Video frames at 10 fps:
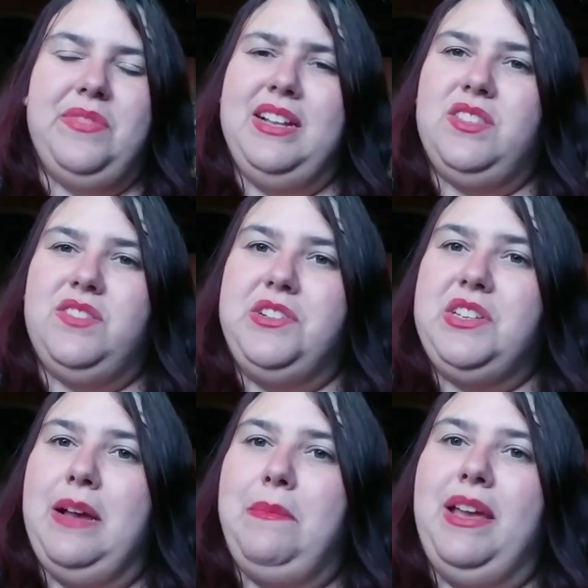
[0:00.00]
That's the
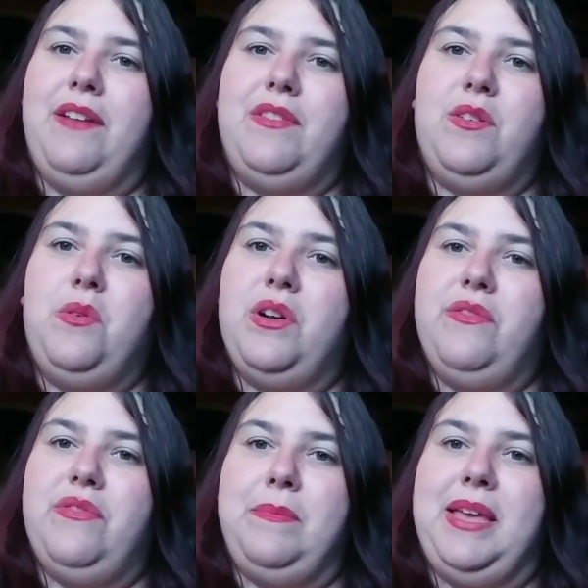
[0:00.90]
first time I ever
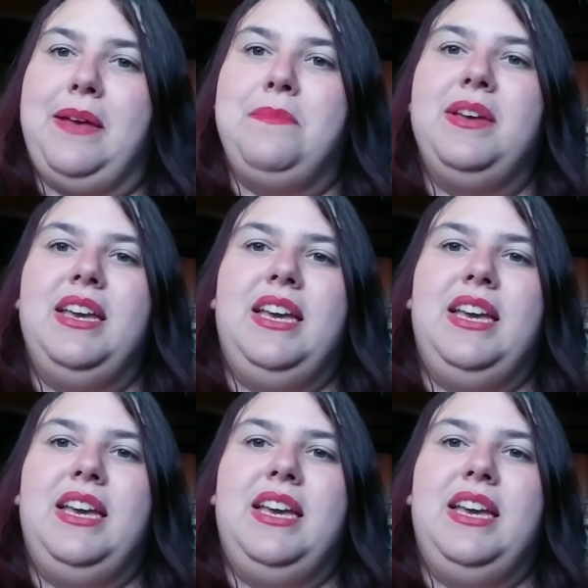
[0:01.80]
ordered from them.